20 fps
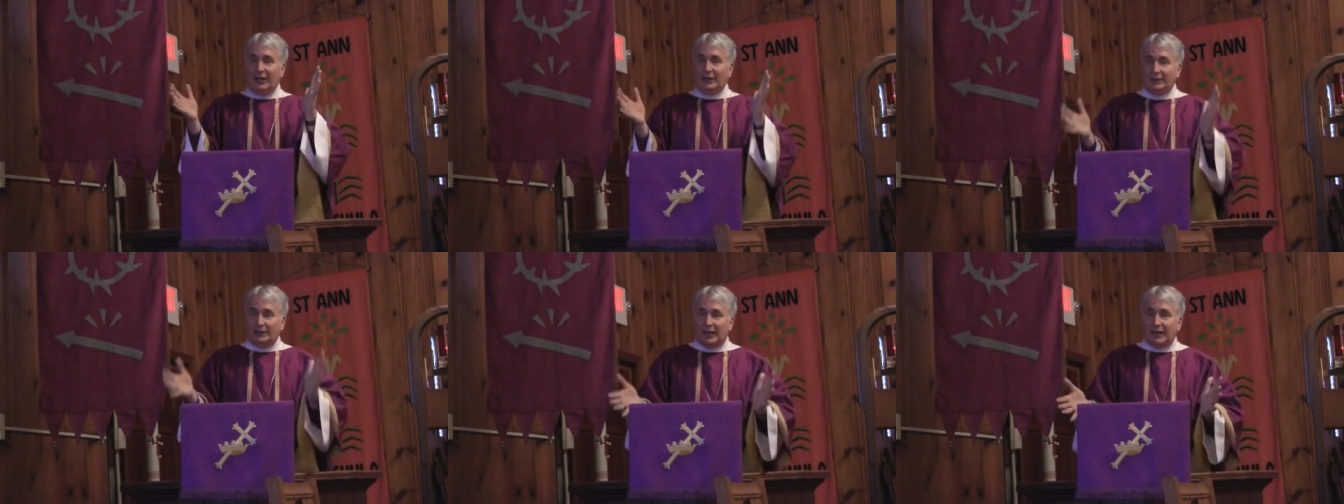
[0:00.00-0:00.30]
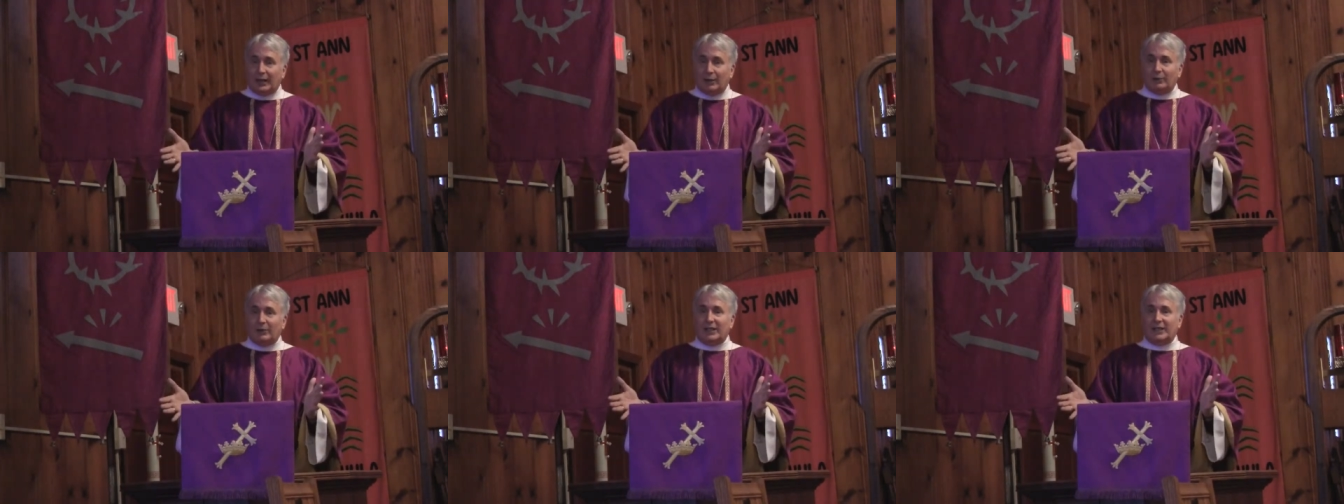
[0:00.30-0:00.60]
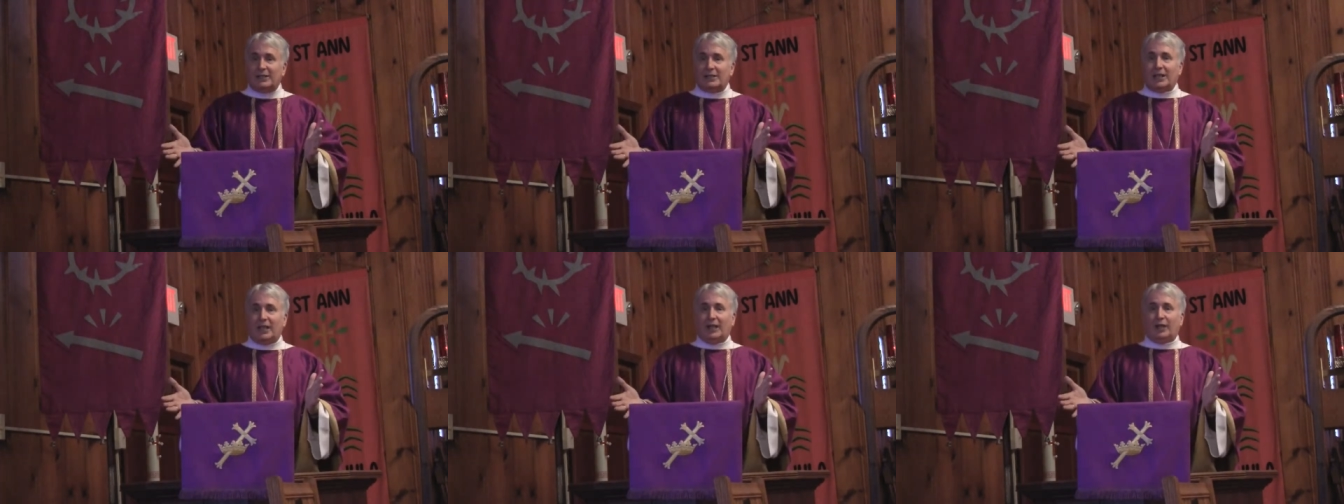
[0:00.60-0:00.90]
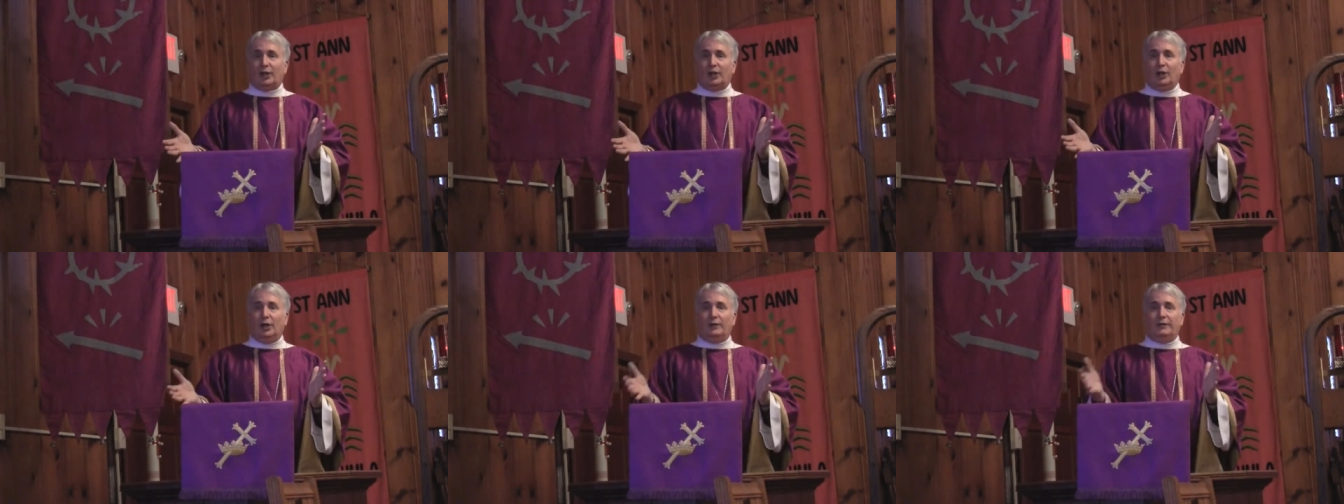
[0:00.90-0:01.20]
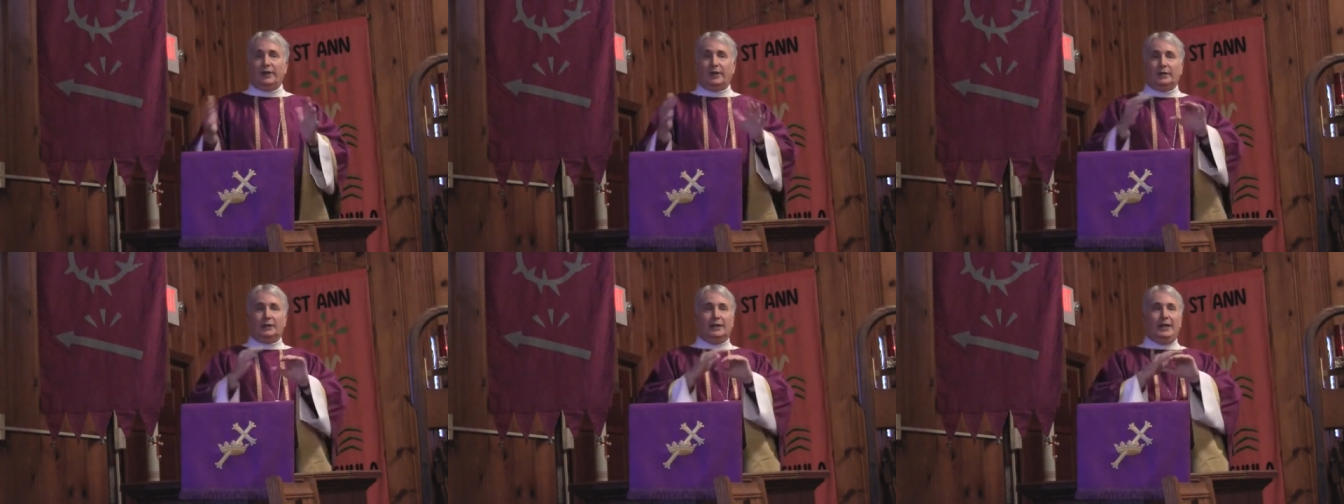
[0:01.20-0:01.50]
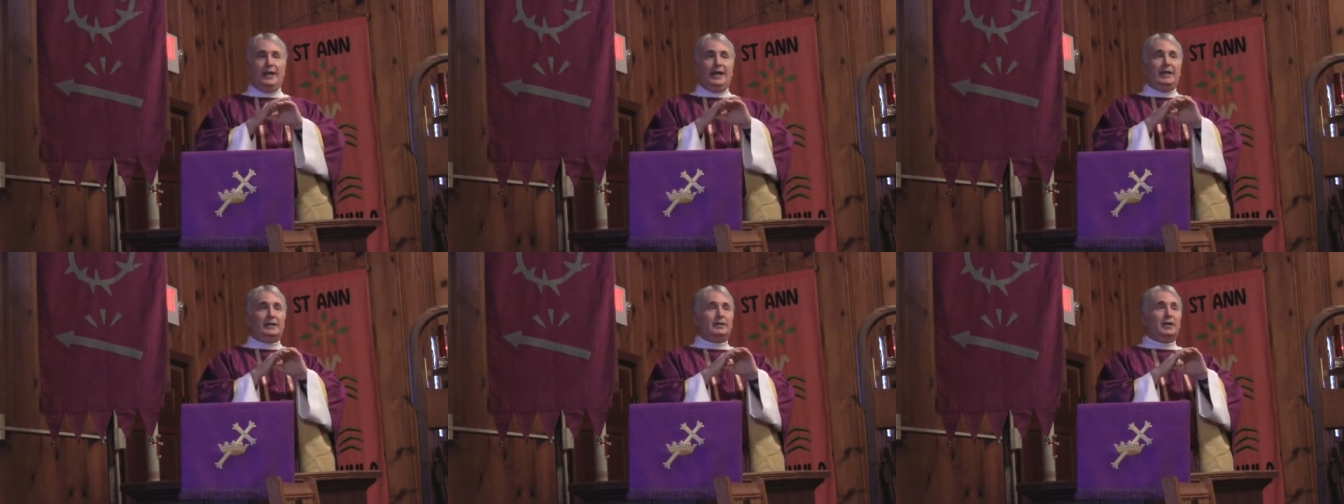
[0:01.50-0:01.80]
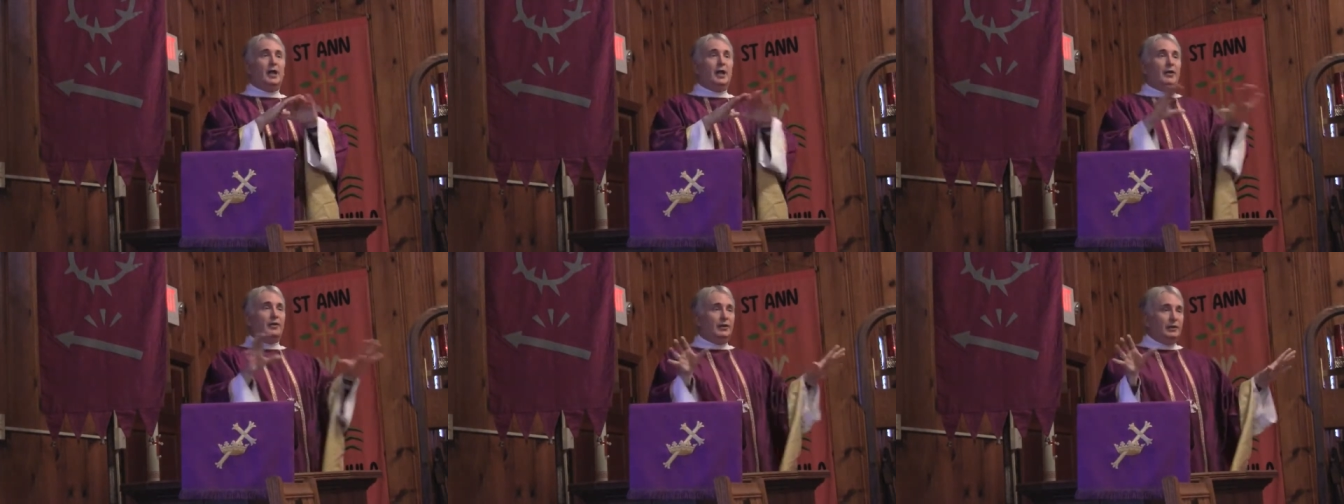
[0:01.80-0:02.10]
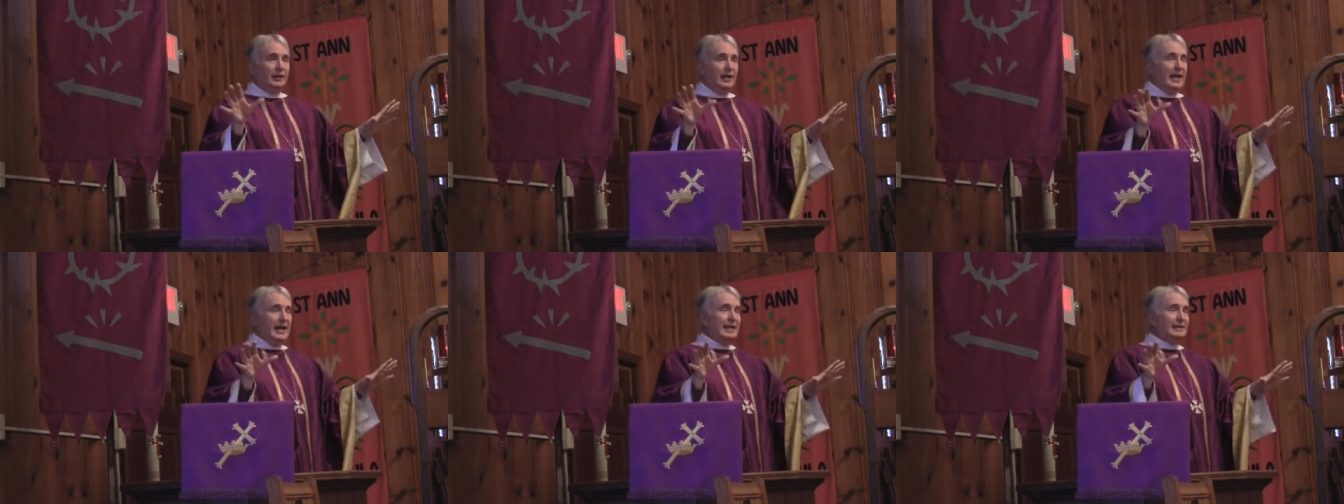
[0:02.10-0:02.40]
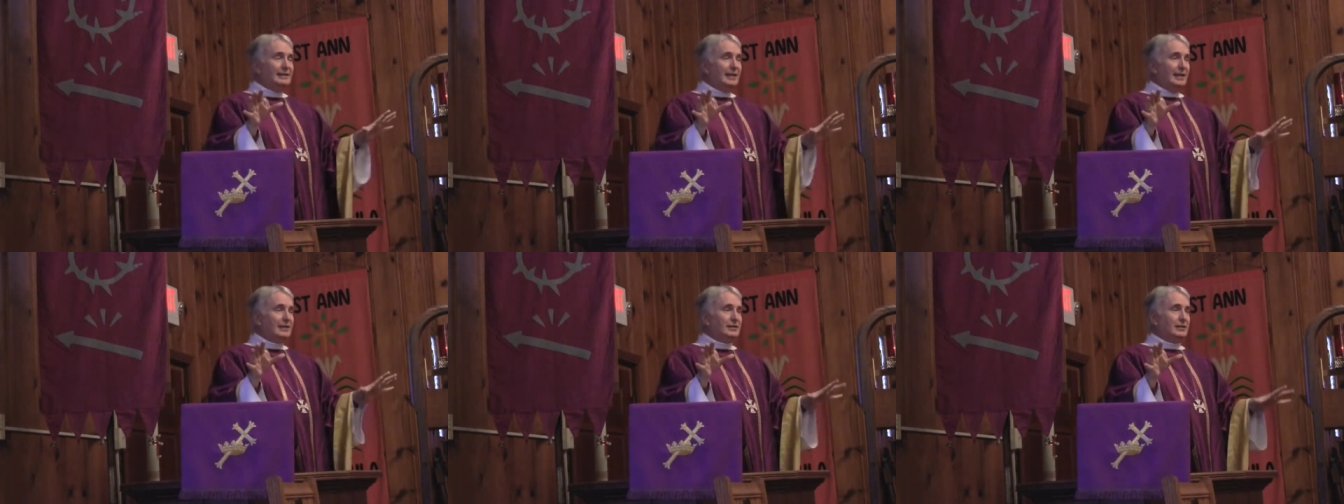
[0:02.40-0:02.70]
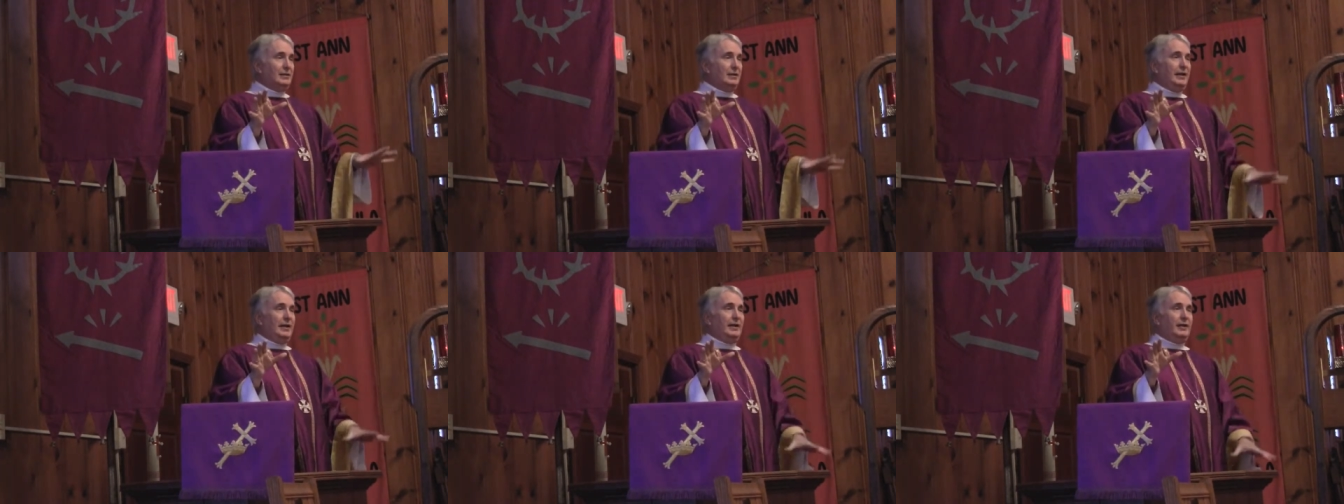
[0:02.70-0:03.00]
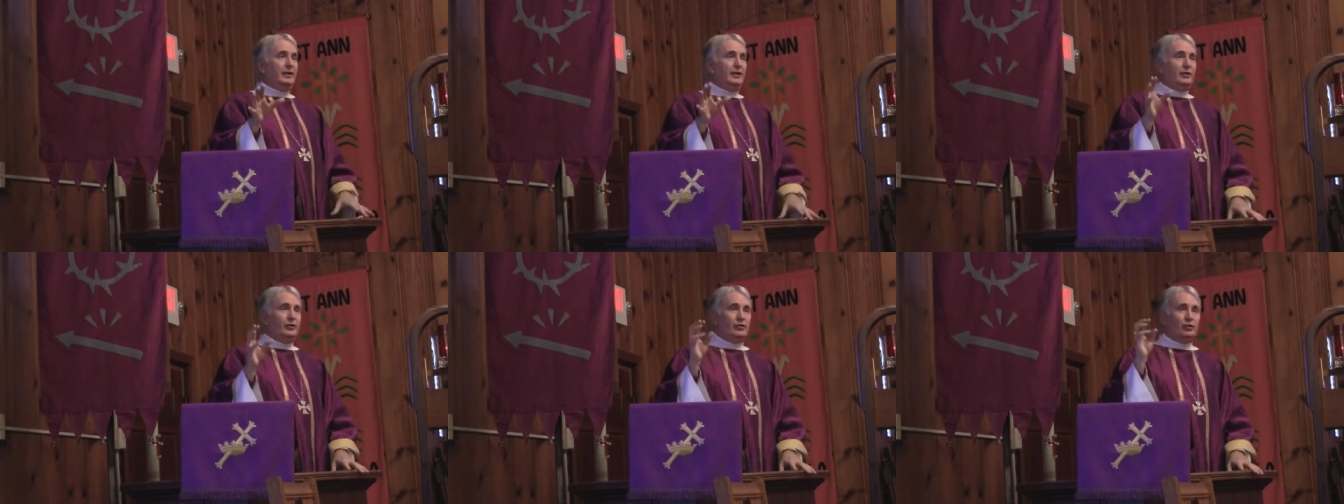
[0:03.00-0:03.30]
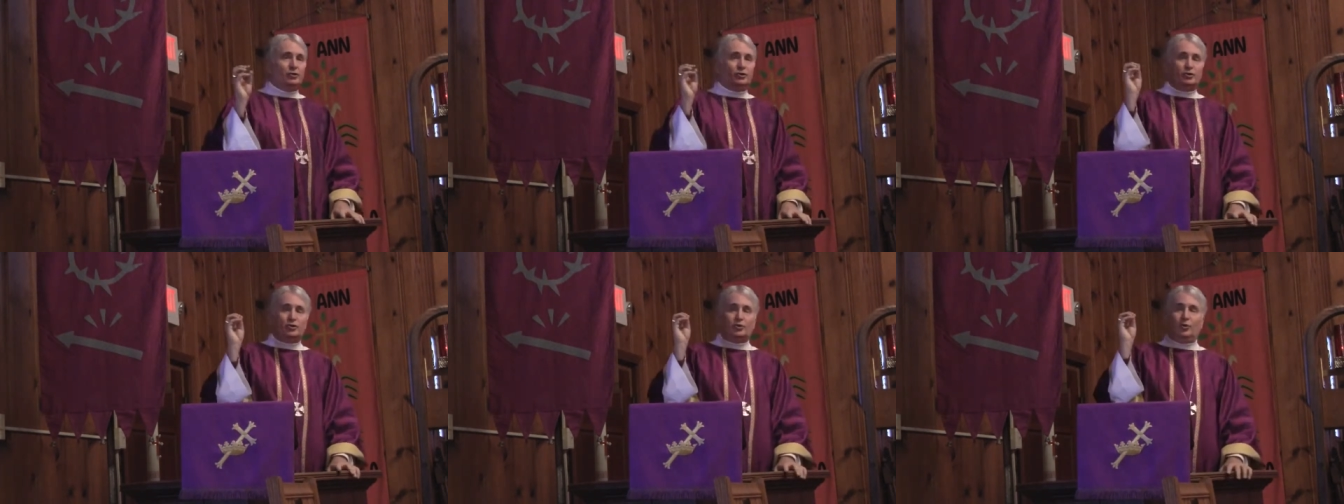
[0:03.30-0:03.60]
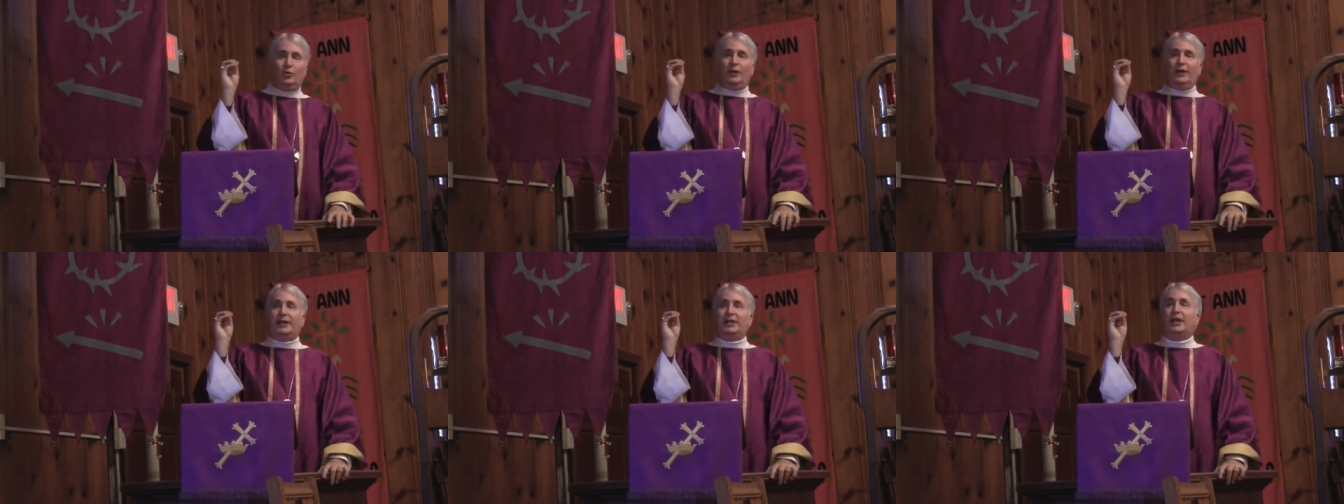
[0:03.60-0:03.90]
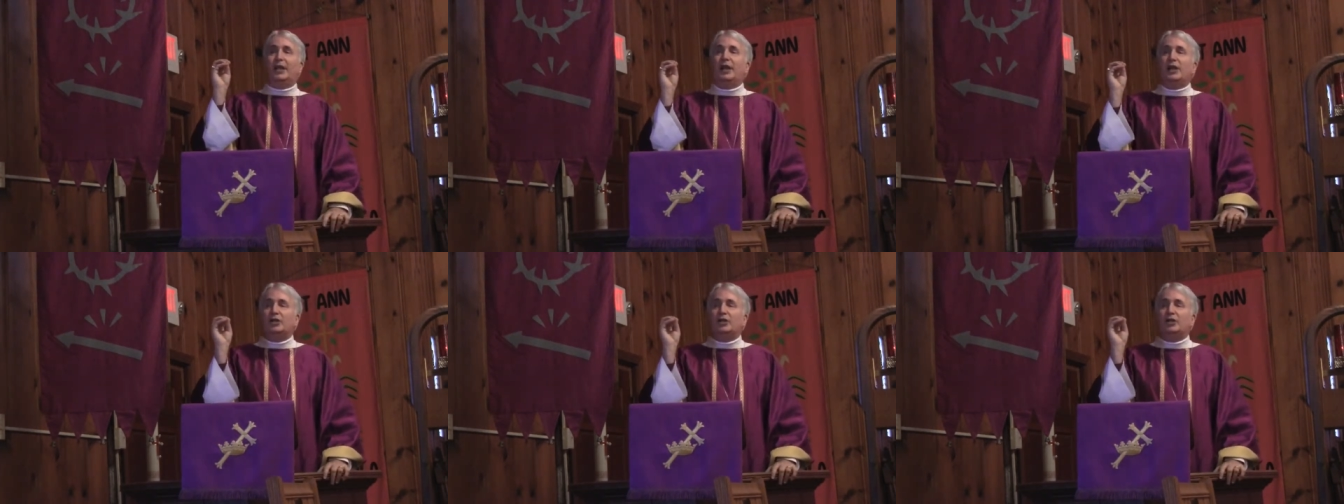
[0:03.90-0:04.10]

literally taken over the land, the land desolated and destroyed.